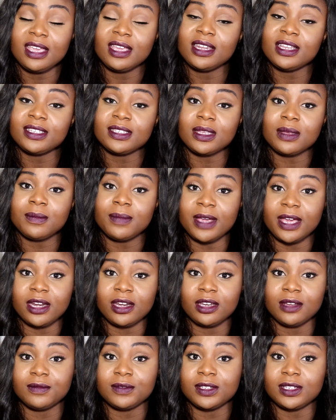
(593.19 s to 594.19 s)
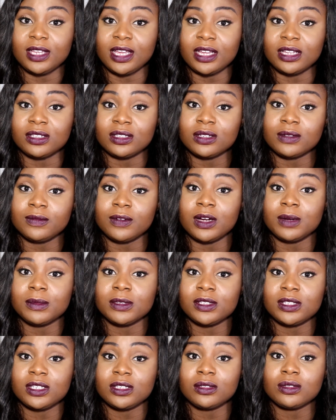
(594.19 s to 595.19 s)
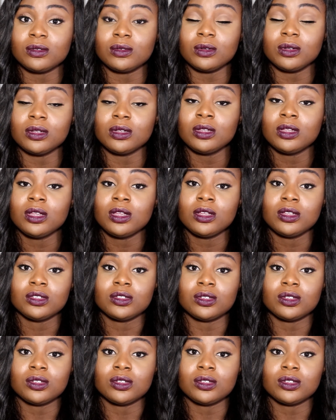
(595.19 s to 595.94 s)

It is competitive to get into pharmacy school,